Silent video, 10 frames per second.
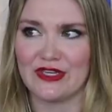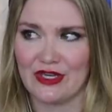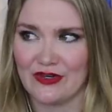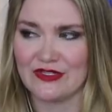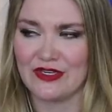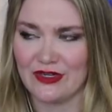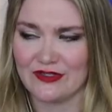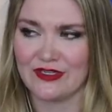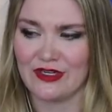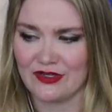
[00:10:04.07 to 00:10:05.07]
and years and
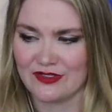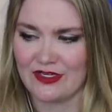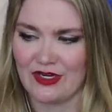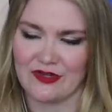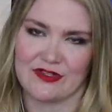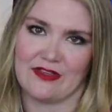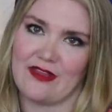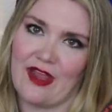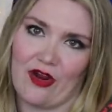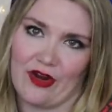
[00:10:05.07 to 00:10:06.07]
years and years and years. Like
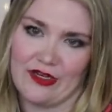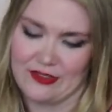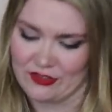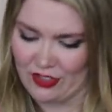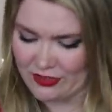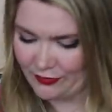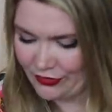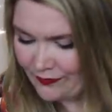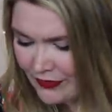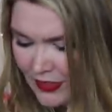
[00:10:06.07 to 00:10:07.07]
they are
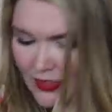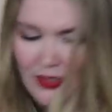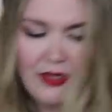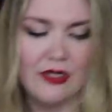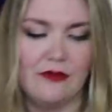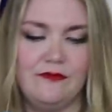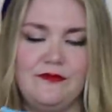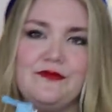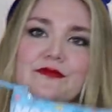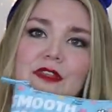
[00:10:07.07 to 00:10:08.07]
indestructible.
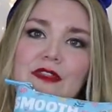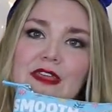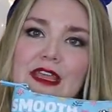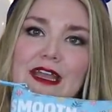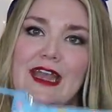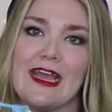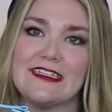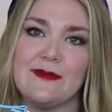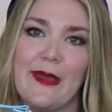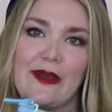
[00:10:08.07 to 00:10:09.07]
The
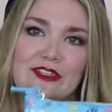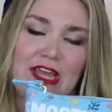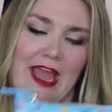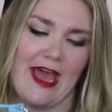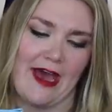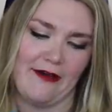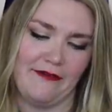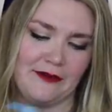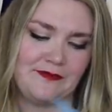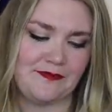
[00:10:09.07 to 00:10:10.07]
next pouch I
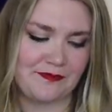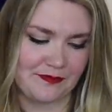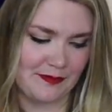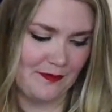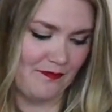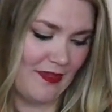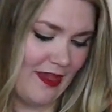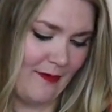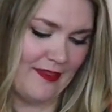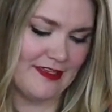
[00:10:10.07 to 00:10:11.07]
have
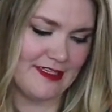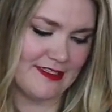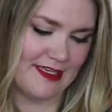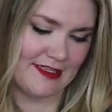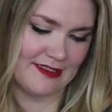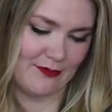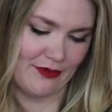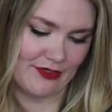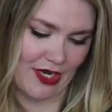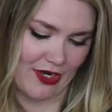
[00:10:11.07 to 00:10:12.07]
um, this is the
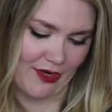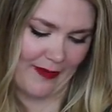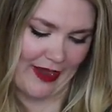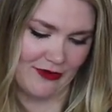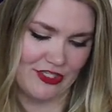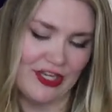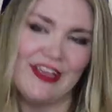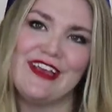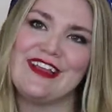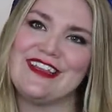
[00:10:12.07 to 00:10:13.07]
Smooth Talker pouch.
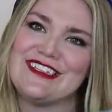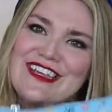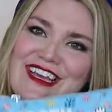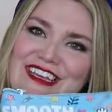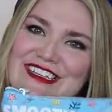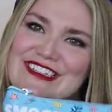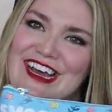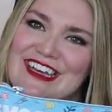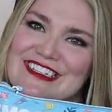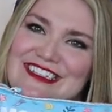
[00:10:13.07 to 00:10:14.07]
This is
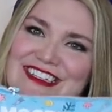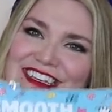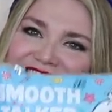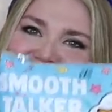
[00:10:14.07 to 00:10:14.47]
uh, the